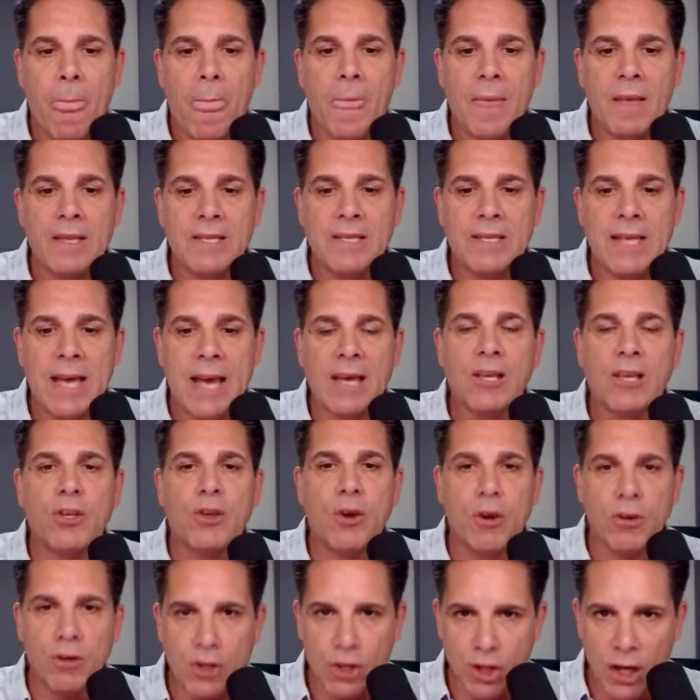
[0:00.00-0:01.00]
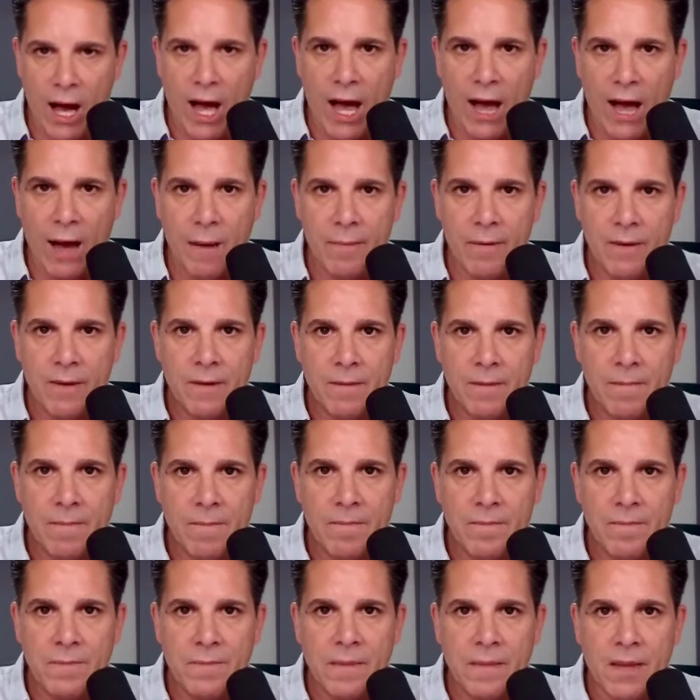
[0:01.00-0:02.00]
is that your job
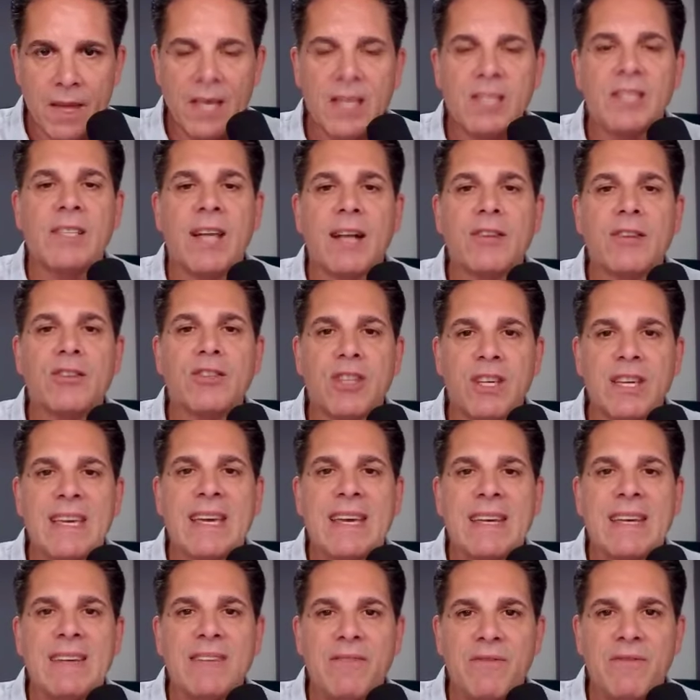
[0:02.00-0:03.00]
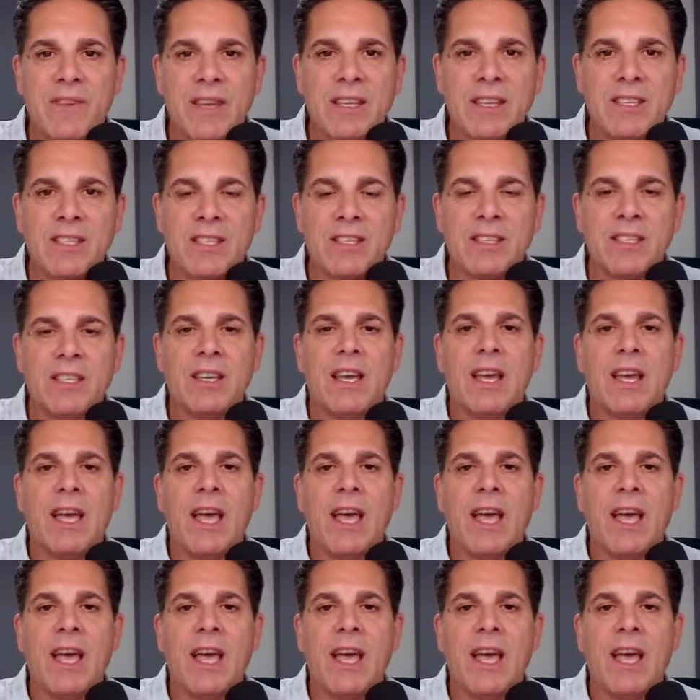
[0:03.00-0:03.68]
is not to convince